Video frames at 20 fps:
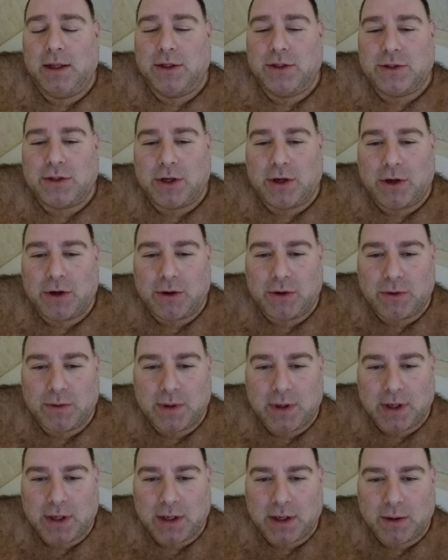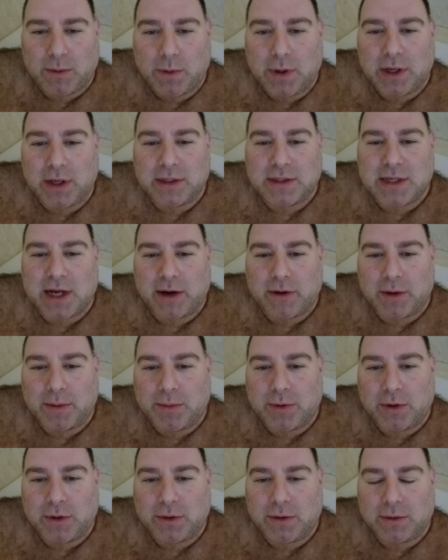So, what a
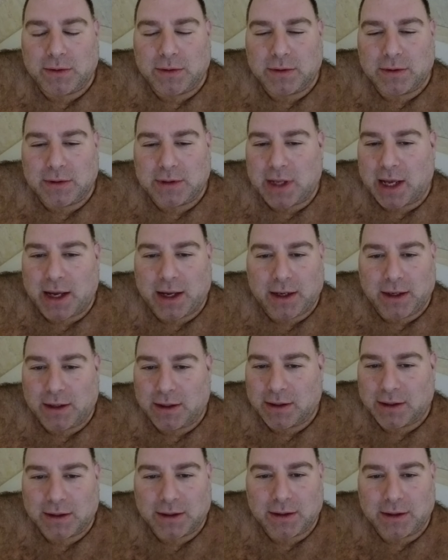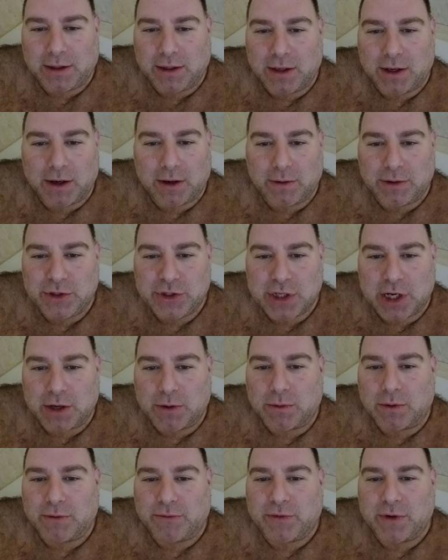terrible day, you know, in
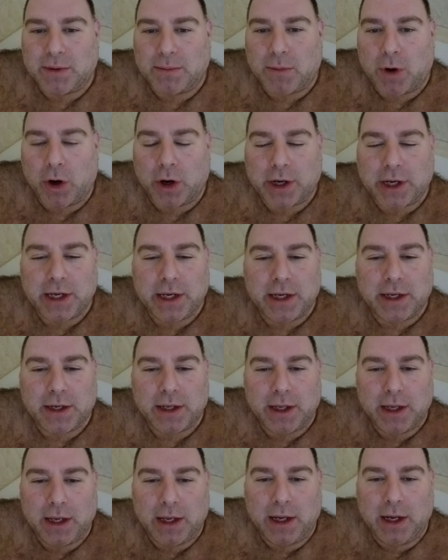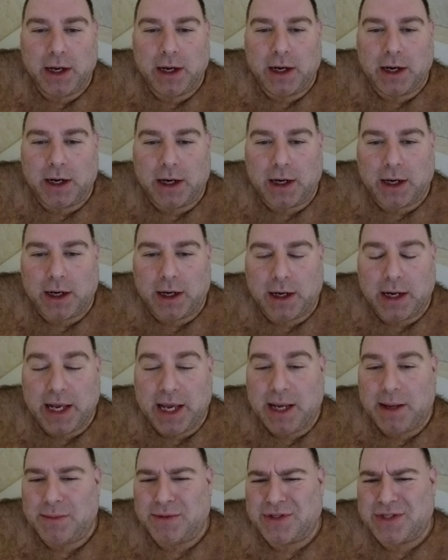general for the market.
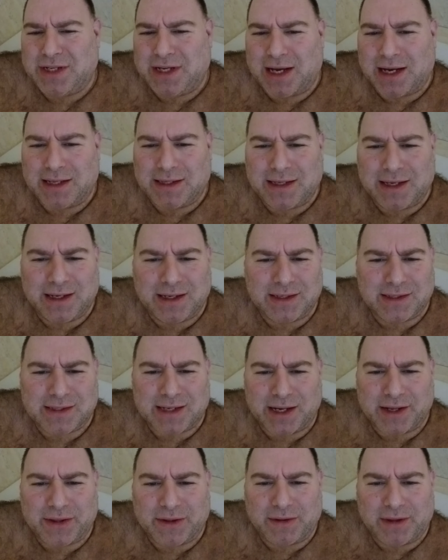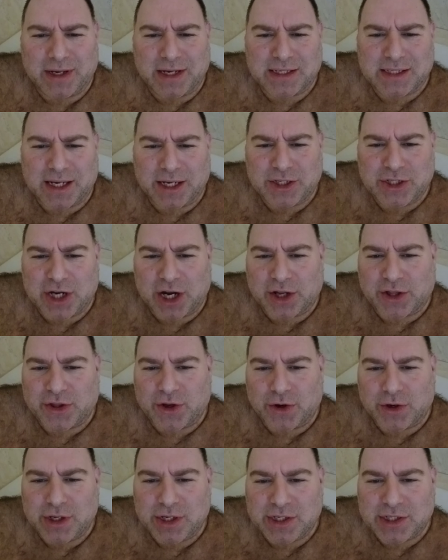AMC, I think, is like, last I checked,
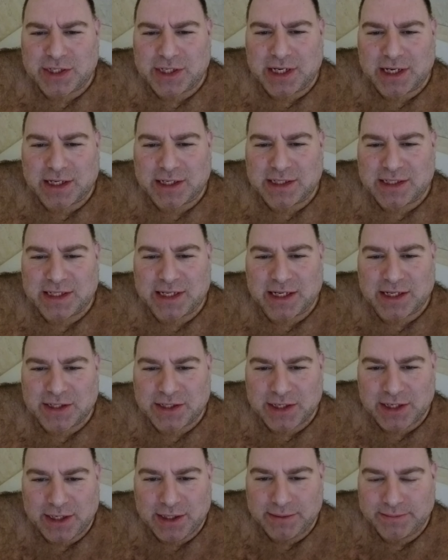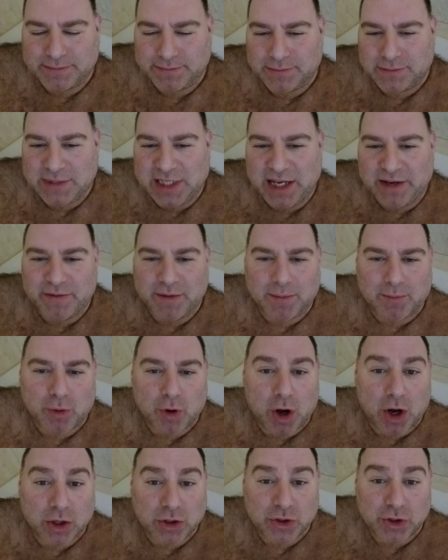36.60. Even
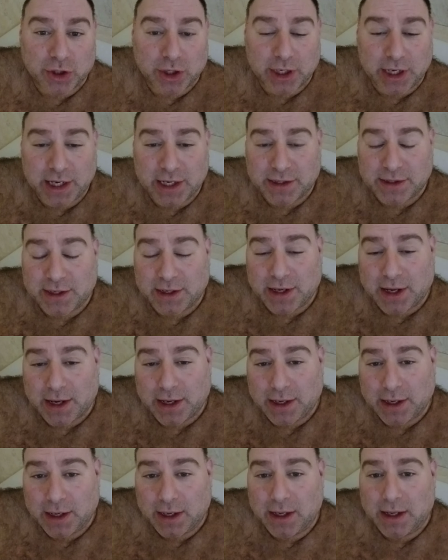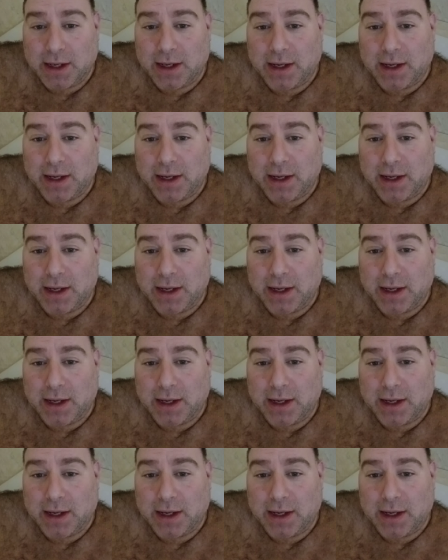PROG took a hit today.